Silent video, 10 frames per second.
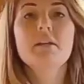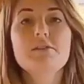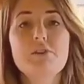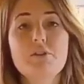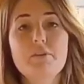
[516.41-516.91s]

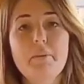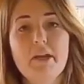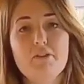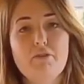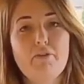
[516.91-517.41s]
So you can
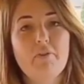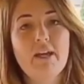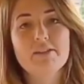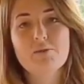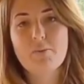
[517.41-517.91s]
make your
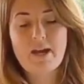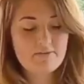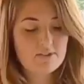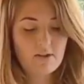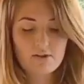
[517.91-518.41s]
reflector
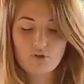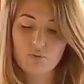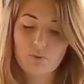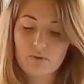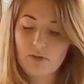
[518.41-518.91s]
whatever size
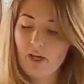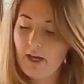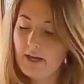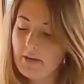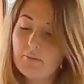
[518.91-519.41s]
you want,
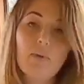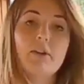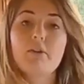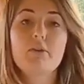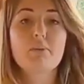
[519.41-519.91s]

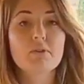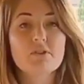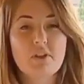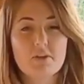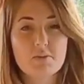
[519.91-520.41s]
whether you want
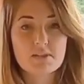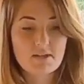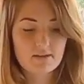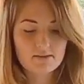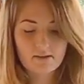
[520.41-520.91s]
to go to a
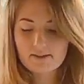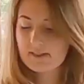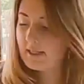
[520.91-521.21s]
certain size